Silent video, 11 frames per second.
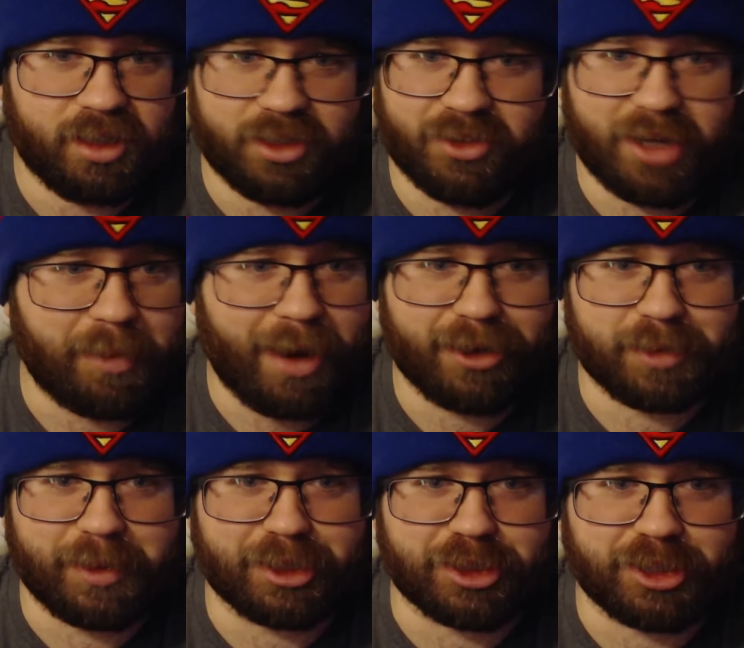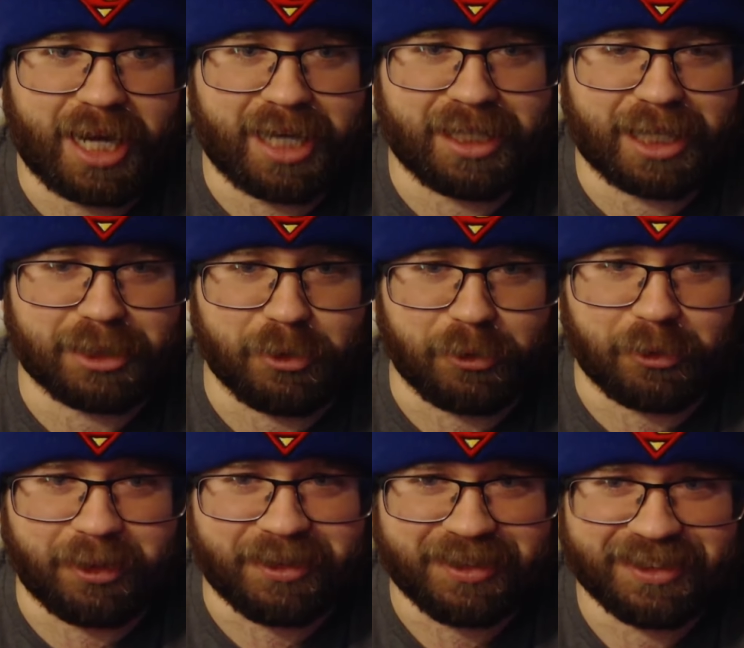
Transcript: Don't need powers to beat the shit out of Lex Luthor.